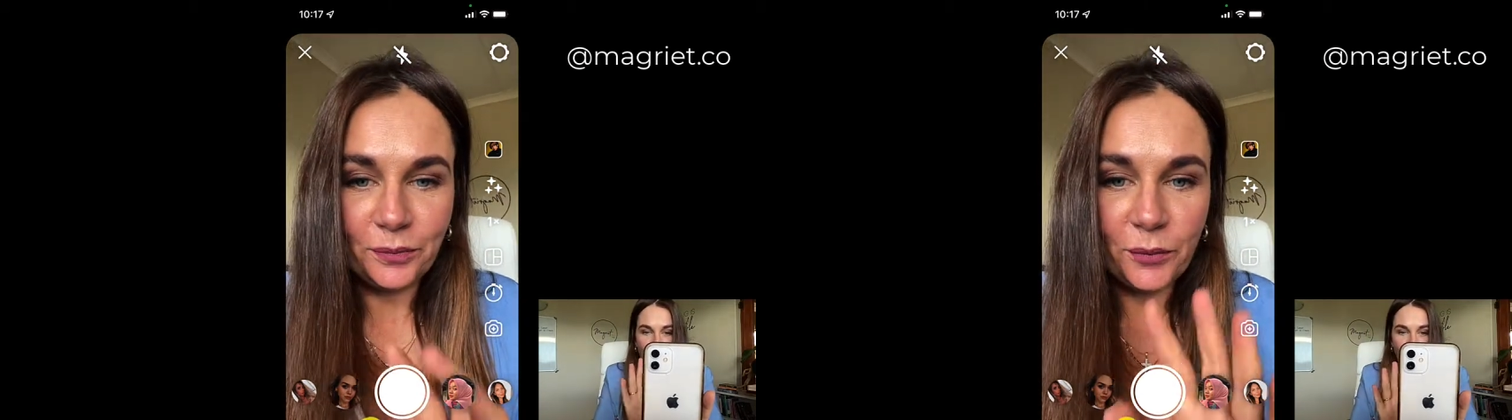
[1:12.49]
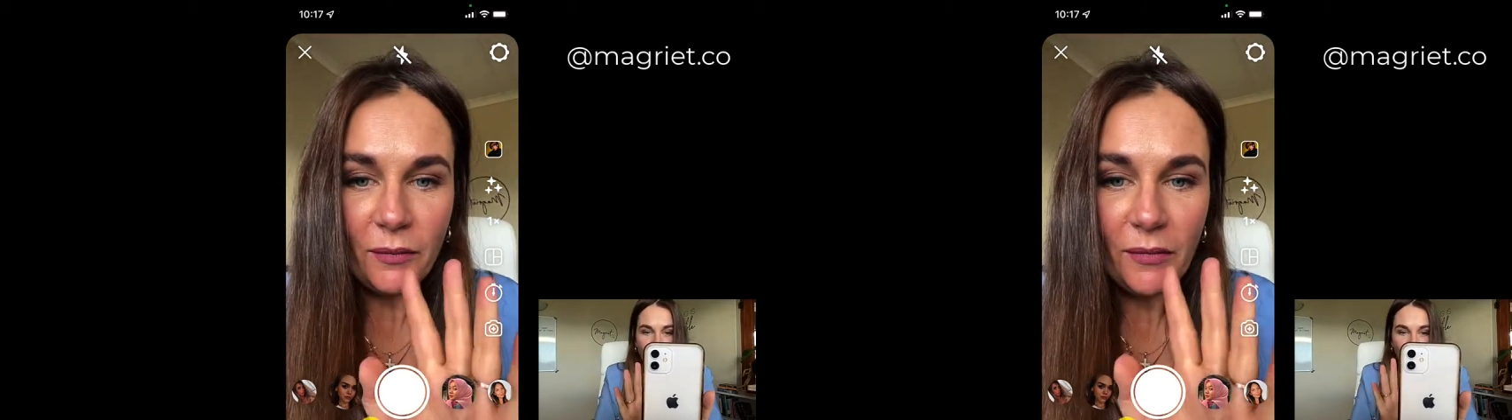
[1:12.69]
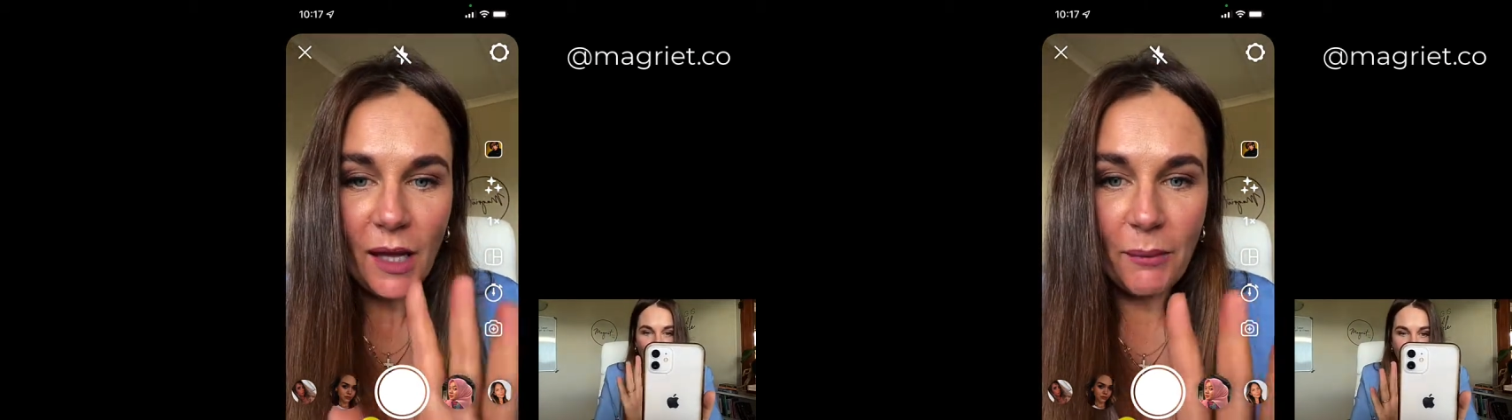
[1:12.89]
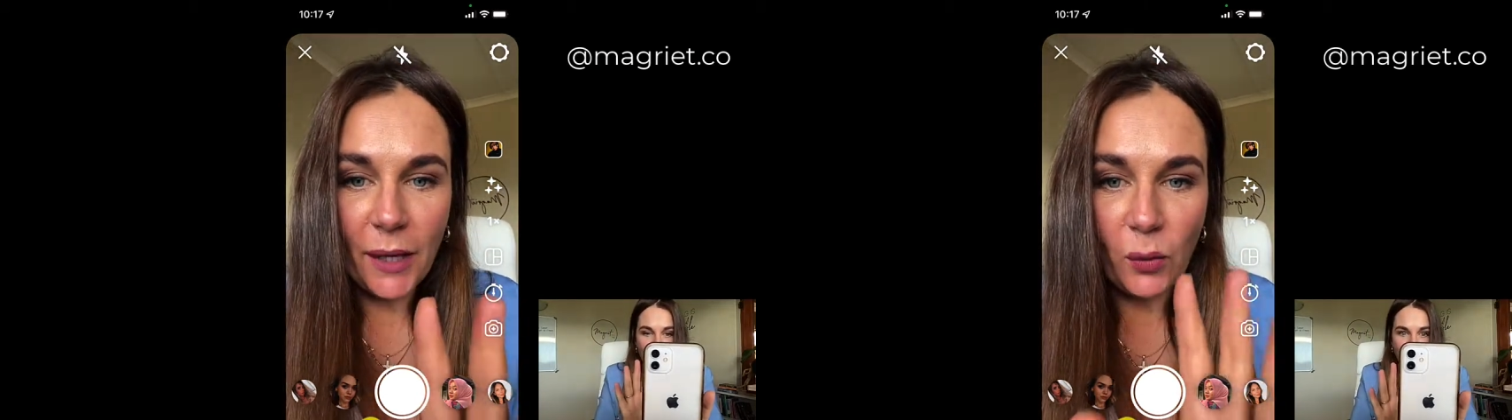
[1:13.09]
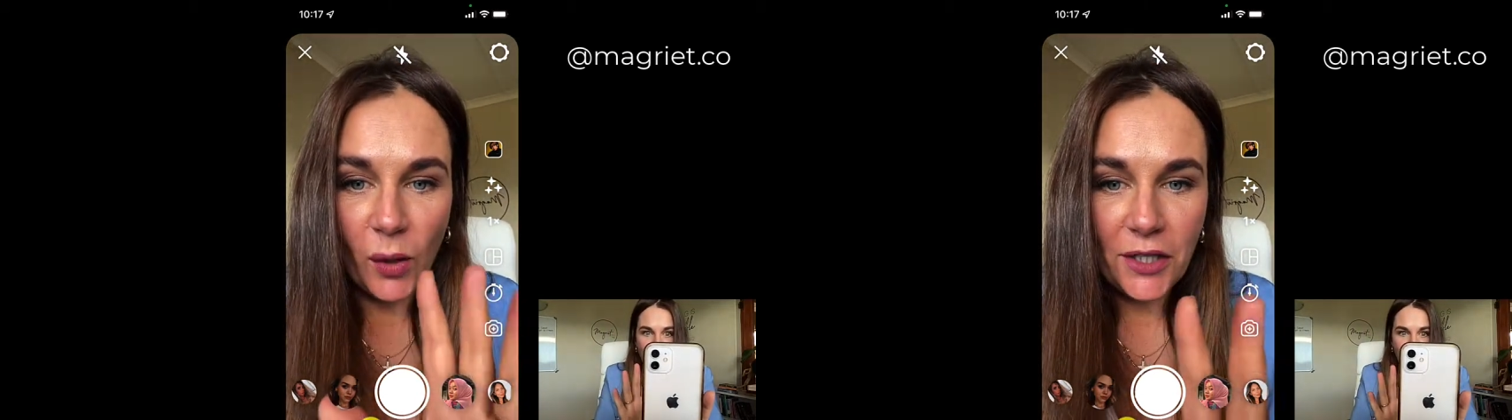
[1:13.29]
But what
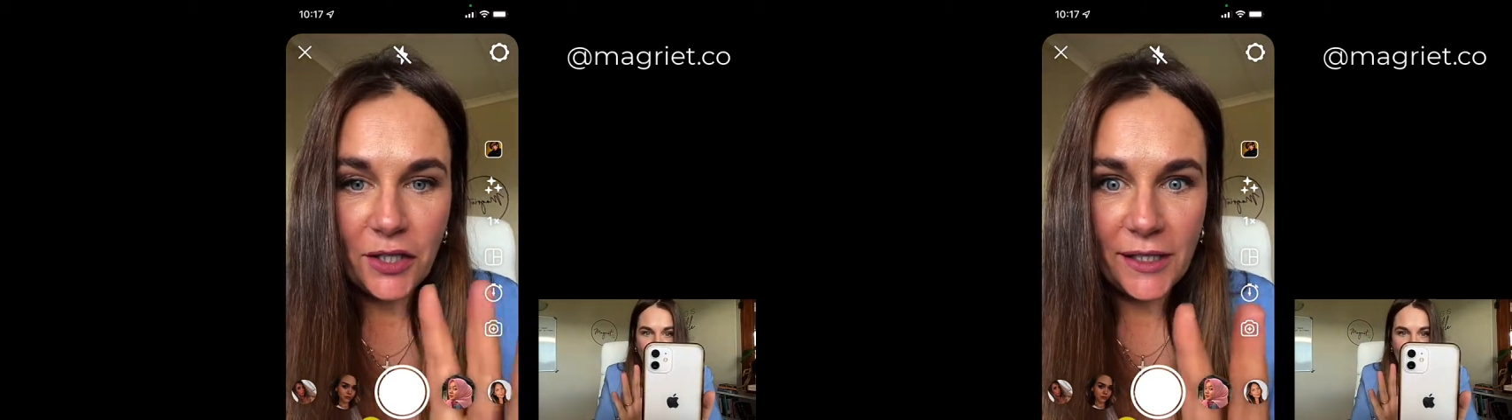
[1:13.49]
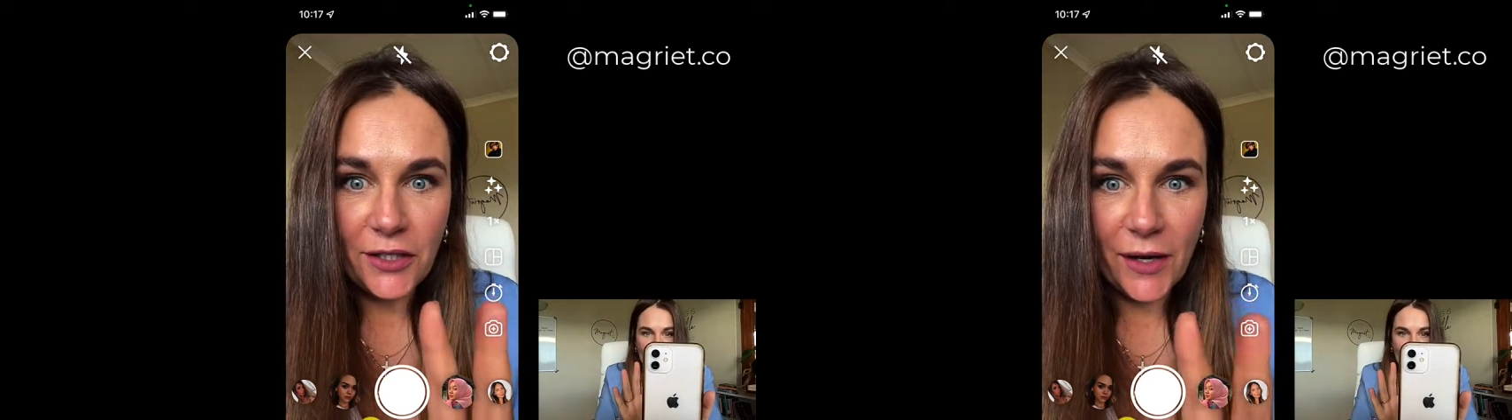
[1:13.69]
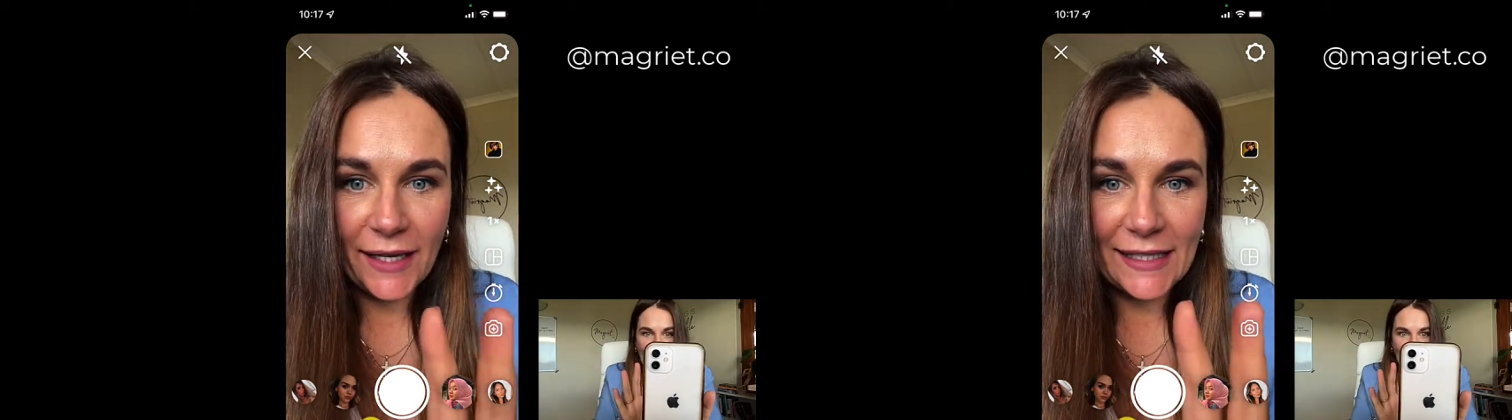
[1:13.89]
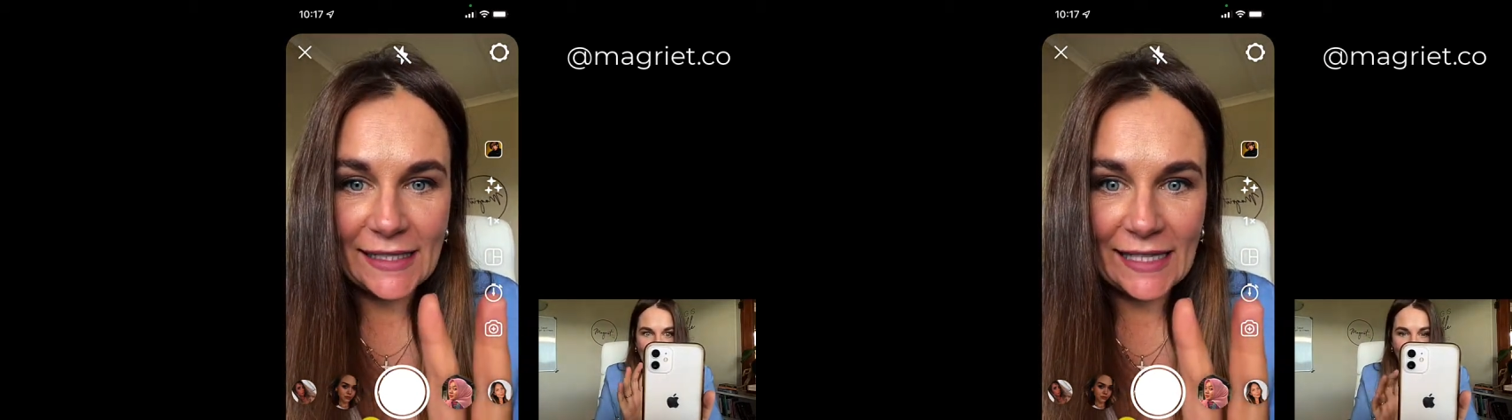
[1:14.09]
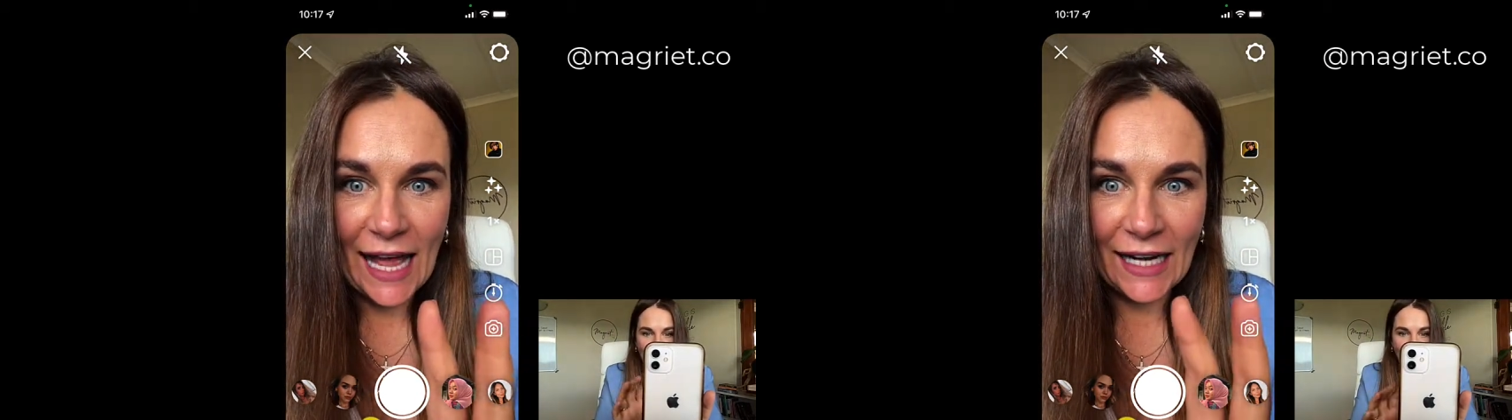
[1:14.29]
you need to understand
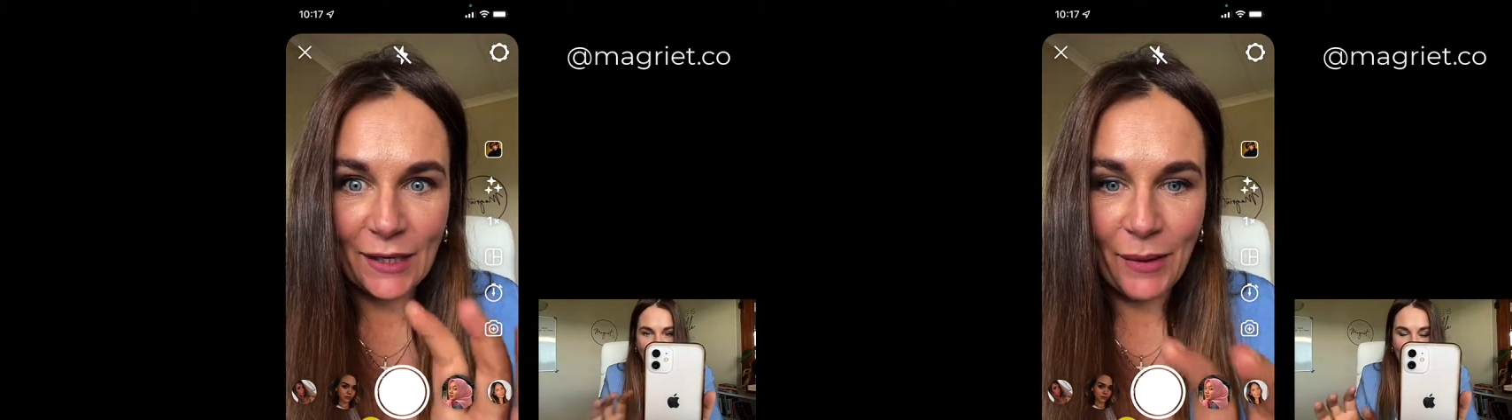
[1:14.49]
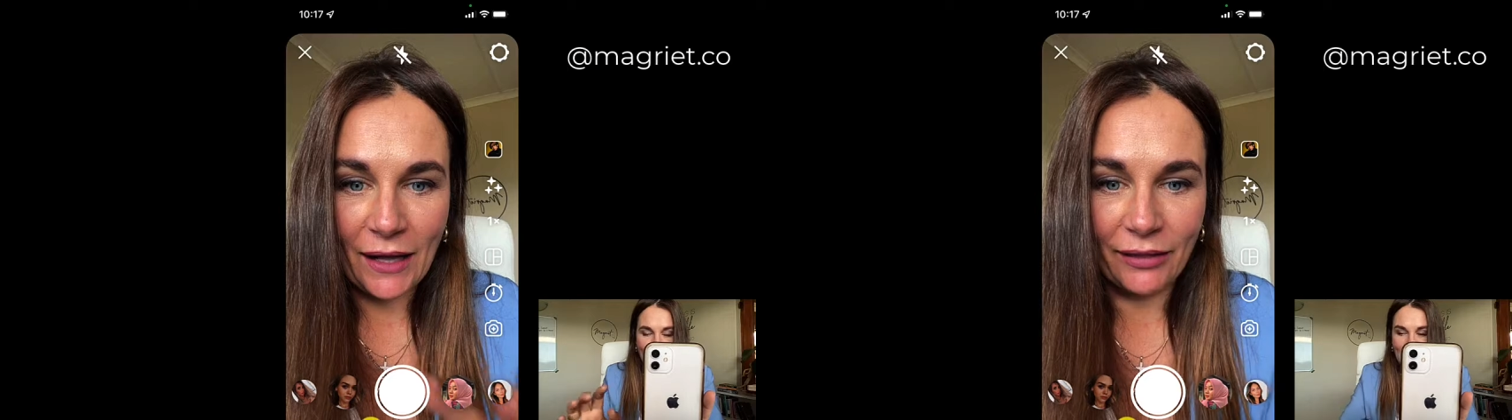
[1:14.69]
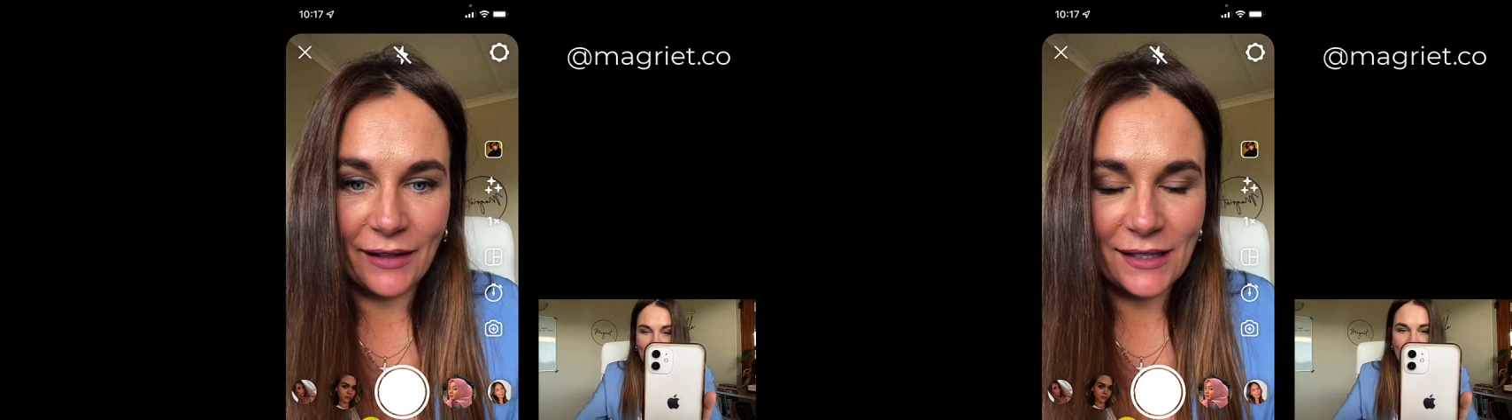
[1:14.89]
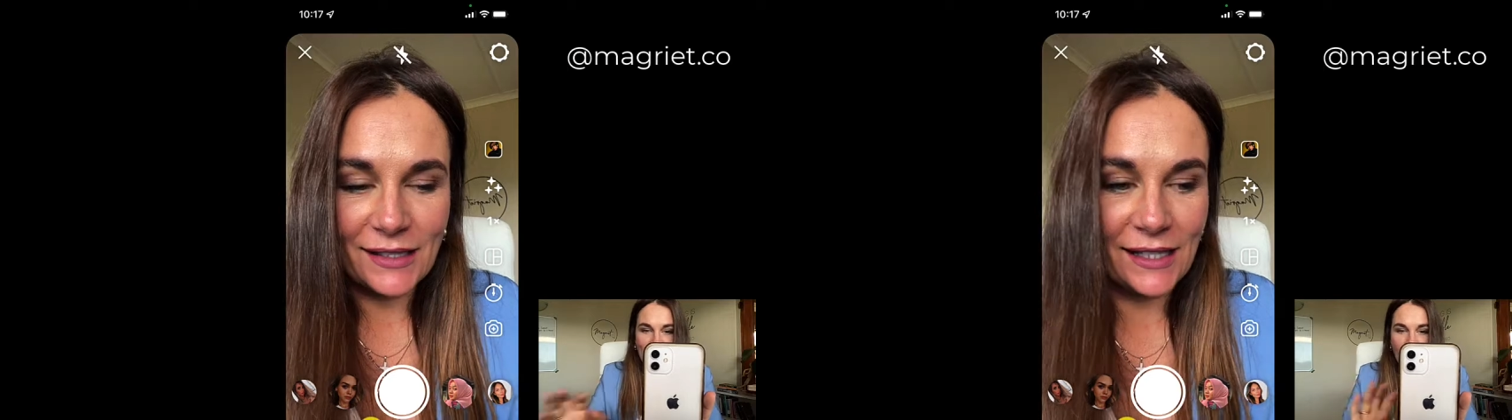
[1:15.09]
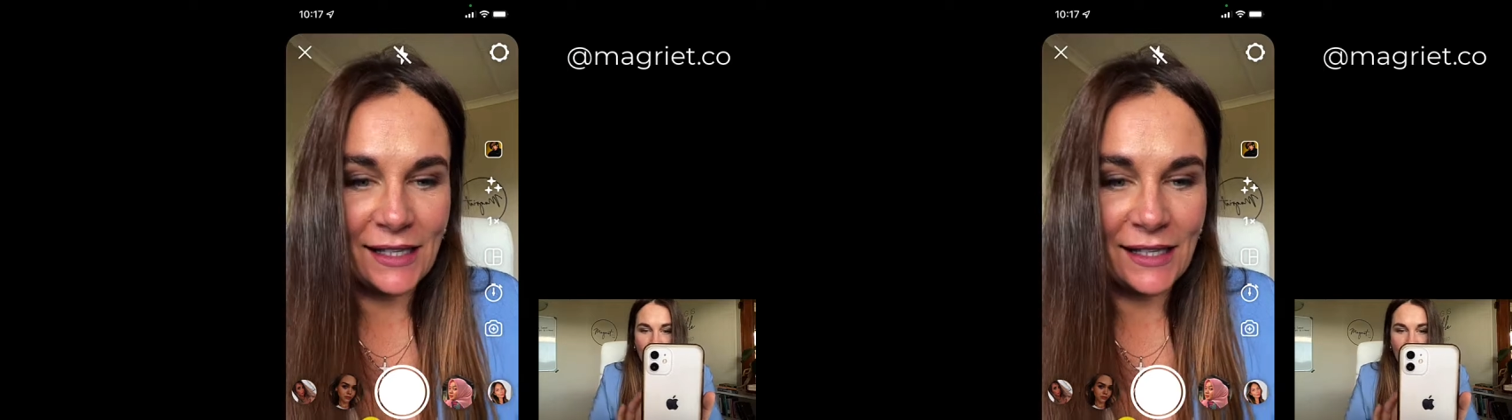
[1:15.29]
about this is